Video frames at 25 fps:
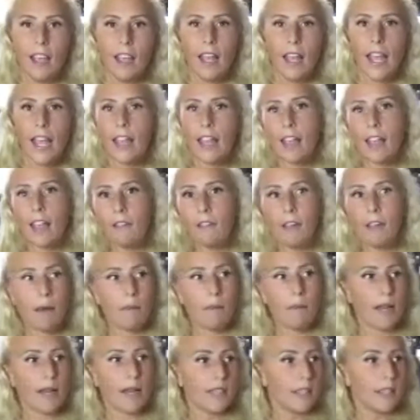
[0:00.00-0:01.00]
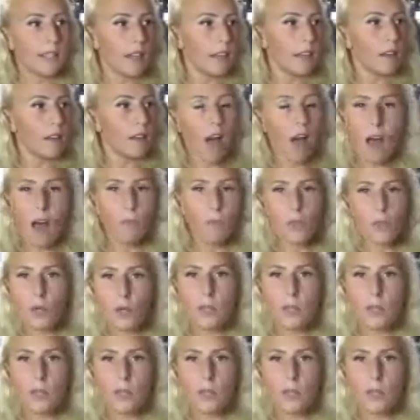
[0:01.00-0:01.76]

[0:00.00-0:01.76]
Hey, I've got my son off doing